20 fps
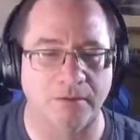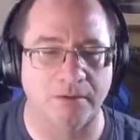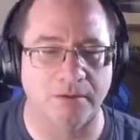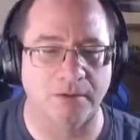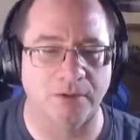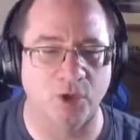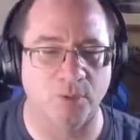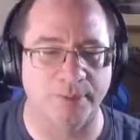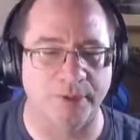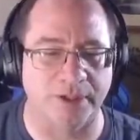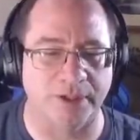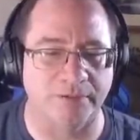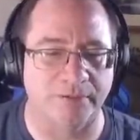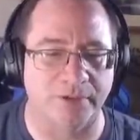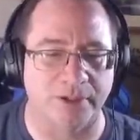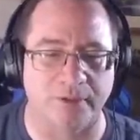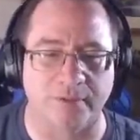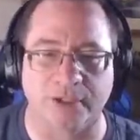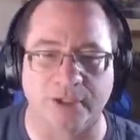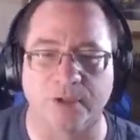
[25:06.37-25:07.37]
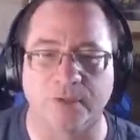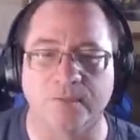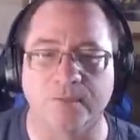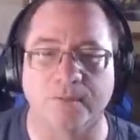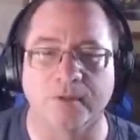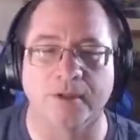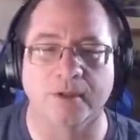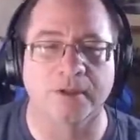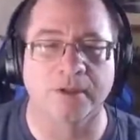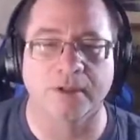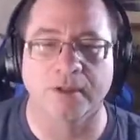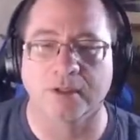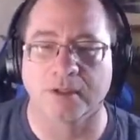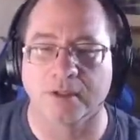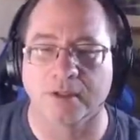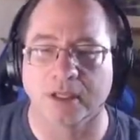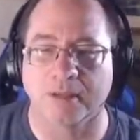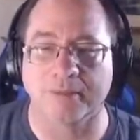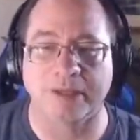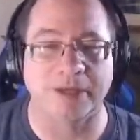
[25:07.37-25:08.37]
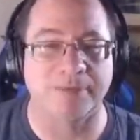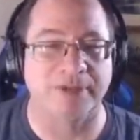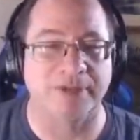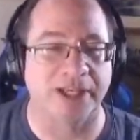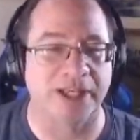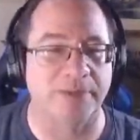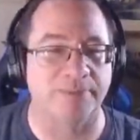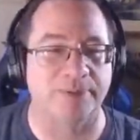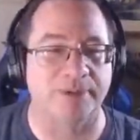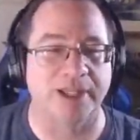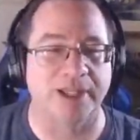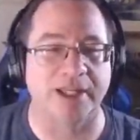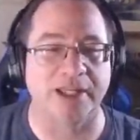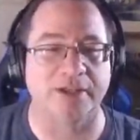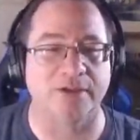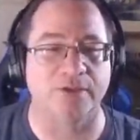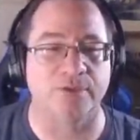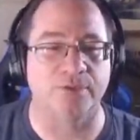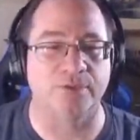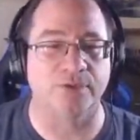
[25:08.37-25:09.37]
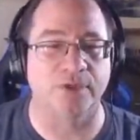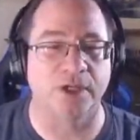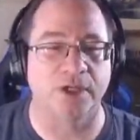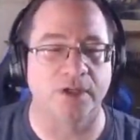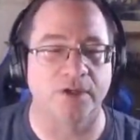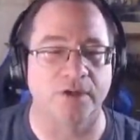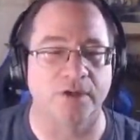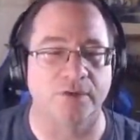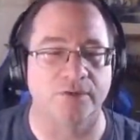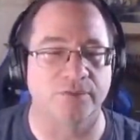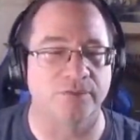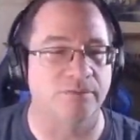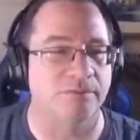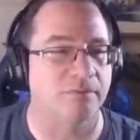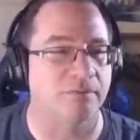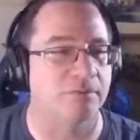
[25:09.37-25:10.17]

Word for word: Open. There we go. I mean, I'm getting plenty of, of